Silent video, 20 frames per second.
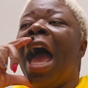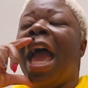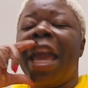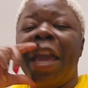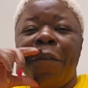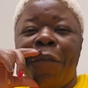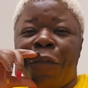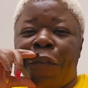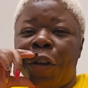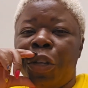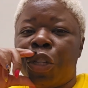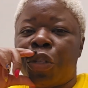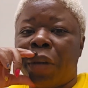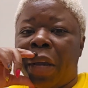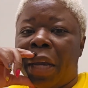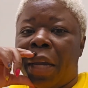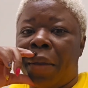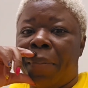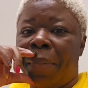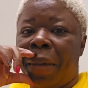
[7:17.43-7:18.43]
It
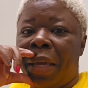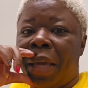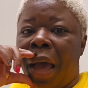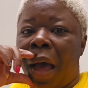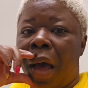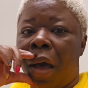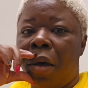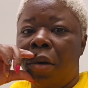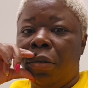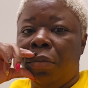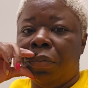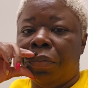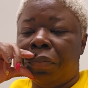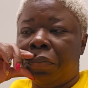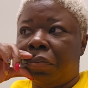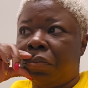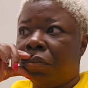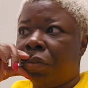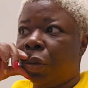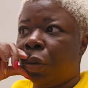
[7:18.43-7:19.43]
frustrated me, y'all.
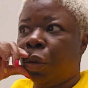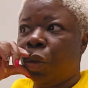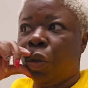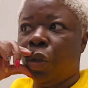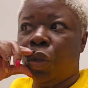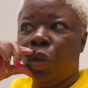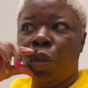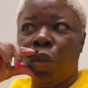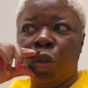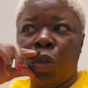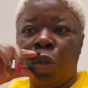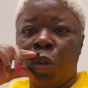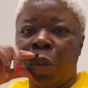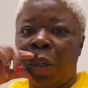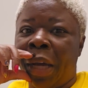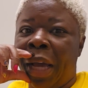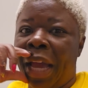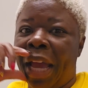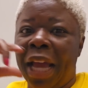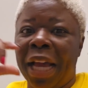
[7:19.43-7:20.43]

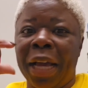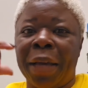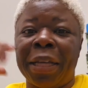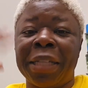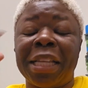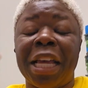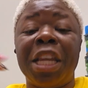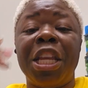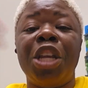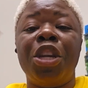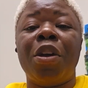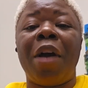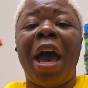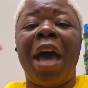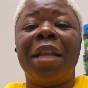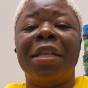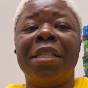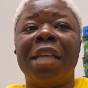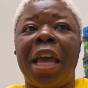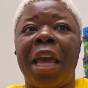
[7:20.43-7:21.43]
Ooh, because I didn't know
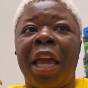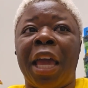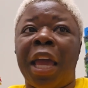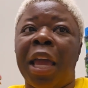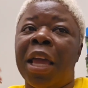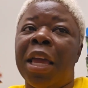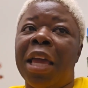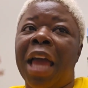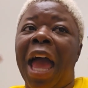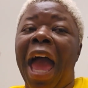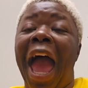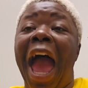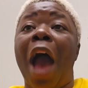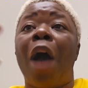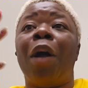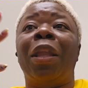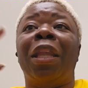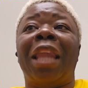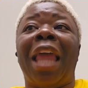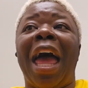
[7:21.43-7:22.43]
how to say
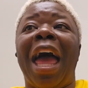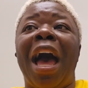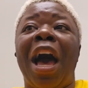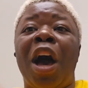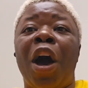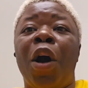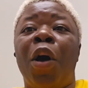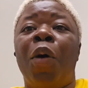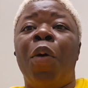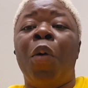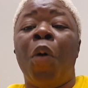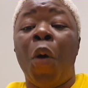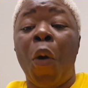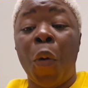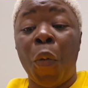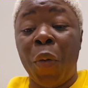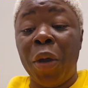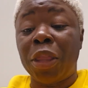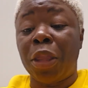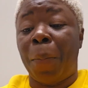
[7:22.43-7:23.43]
out loud
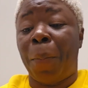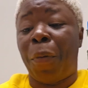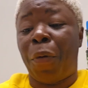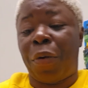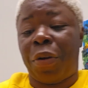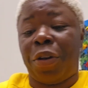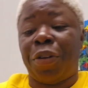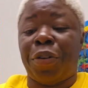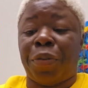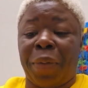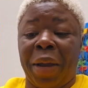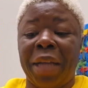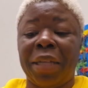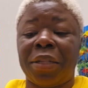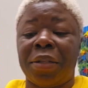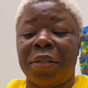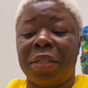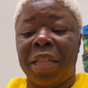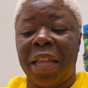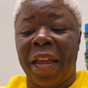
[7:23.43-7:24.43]
with the board of
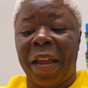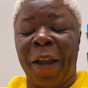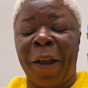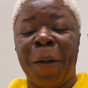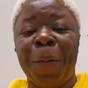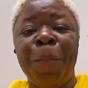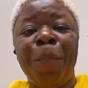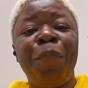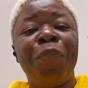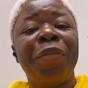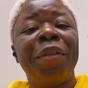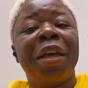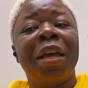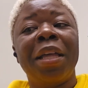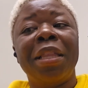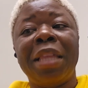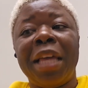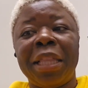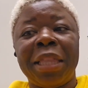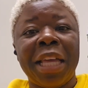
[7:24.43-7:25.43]
directors there
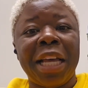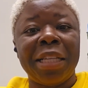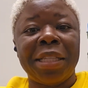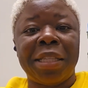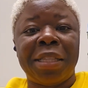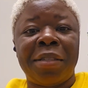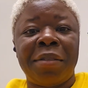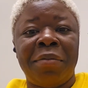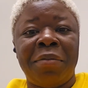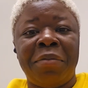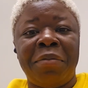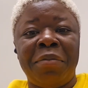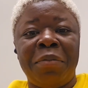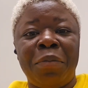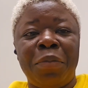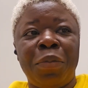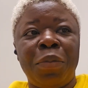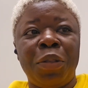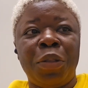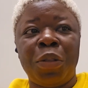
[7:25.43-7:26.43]
that's
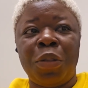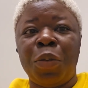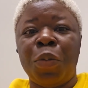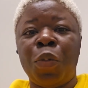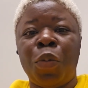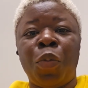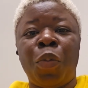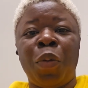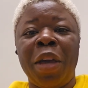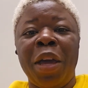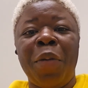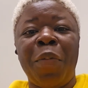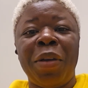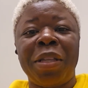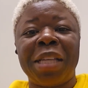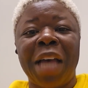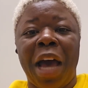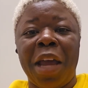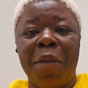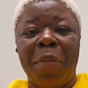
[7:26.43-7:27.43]
when we
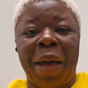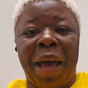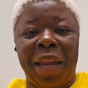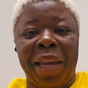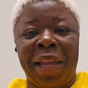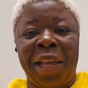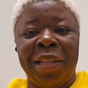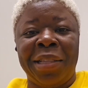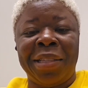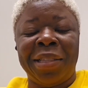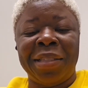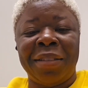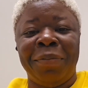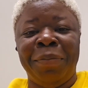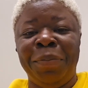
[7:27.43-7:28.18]
talked about this.